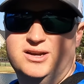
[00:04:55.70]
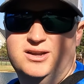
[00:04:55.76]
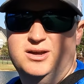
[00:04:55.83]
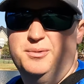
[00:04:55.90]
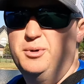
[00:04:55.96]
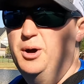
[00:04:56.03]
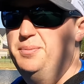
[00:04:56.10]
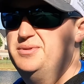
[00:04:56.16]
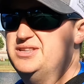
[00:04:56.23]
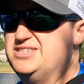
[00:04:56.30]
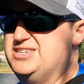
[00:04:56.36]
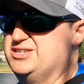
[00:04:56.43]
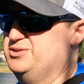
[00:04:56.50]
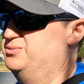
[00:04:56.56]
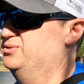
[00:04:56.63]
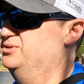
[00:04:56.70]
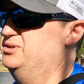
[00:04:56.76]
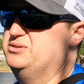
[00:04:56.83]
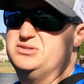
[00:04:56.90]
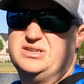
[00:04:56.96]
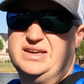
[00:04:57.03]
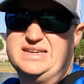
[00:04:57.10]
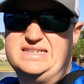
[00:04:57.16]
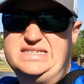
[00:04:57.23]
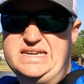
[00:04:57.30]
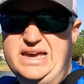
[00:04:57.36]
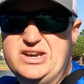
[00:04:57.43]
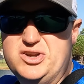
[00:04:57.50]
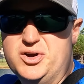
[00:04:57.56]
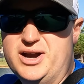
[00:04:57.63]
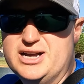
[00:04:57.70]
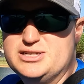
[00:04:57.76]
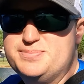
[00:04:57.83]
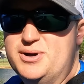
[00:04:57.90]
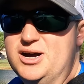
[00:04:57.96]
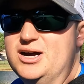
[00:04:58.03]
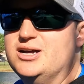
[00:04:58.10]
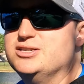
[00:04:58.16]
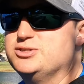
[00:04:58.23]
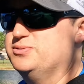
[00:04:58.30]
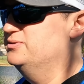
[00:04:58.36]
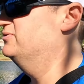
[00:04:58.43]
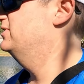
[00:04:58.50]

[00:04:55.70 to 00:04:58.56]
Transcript: I'm hoping this isn't one of those like dead grass ponds where